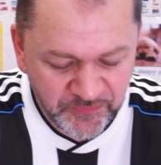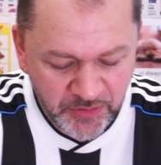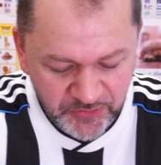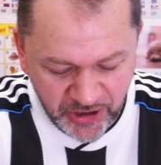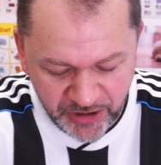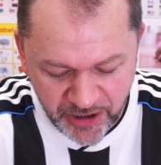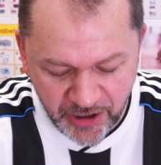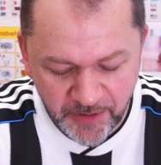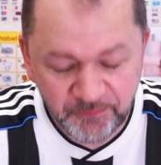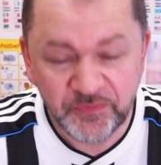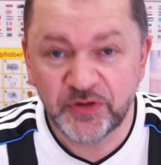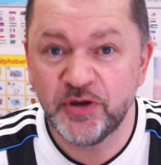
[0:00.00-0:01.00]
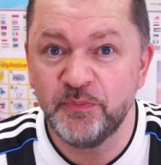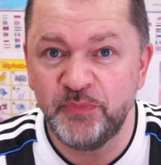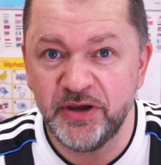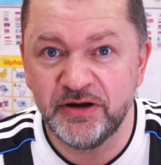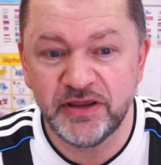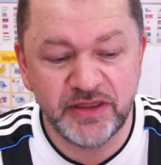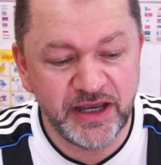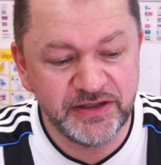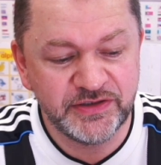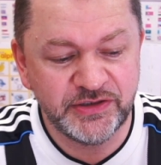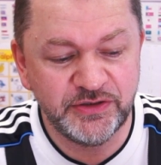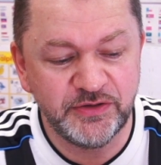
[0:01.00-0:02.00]
Okay, now comparing
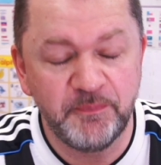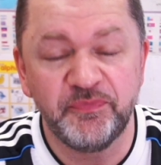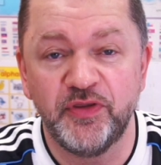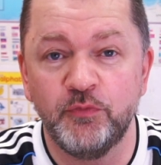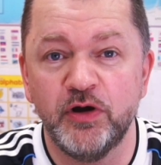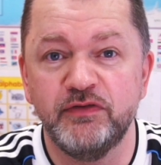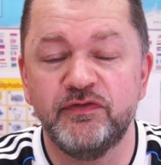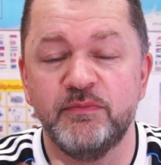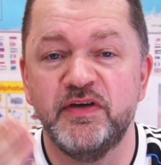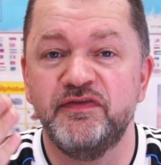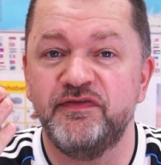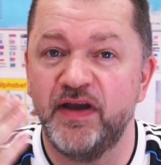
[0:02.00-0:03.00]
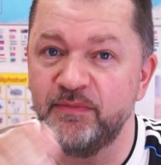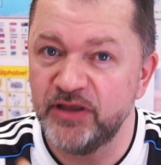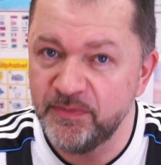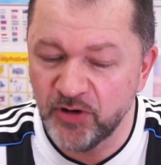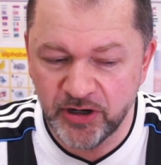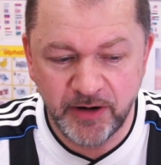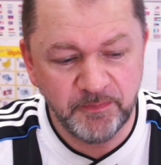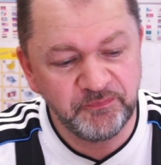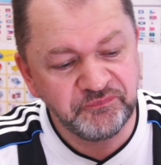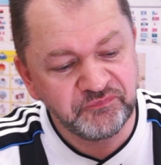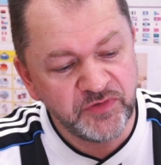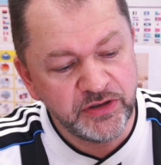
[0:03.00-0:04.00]
that to the one from the Family Mart,
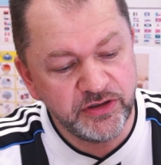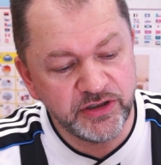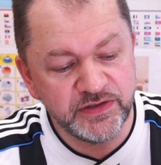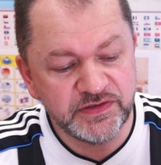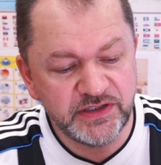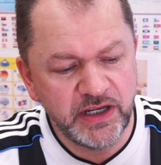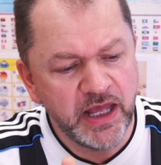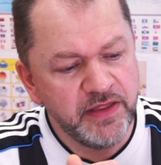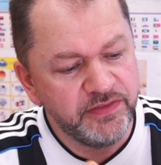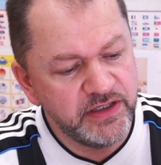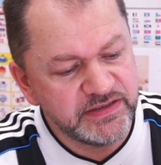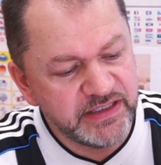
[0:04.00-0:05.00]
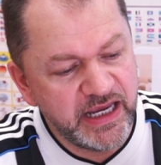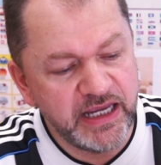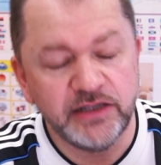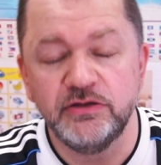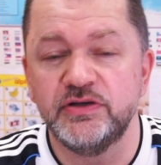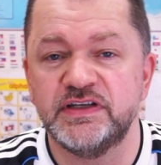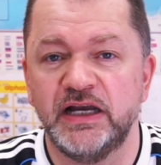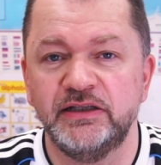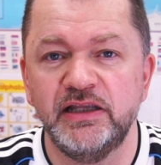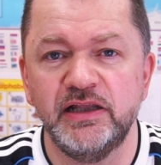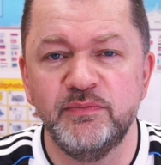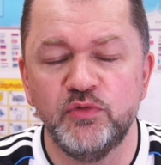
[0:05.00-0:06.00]
you can see this egg looks a
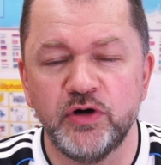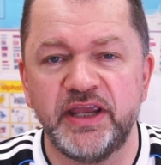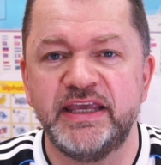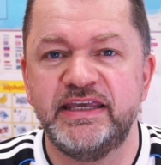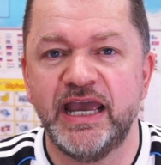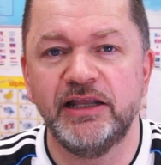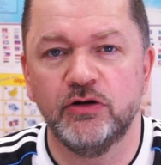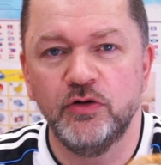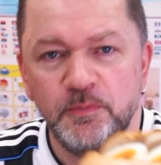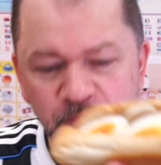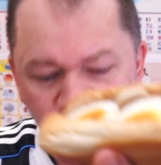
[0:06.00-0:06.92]
little more yellow.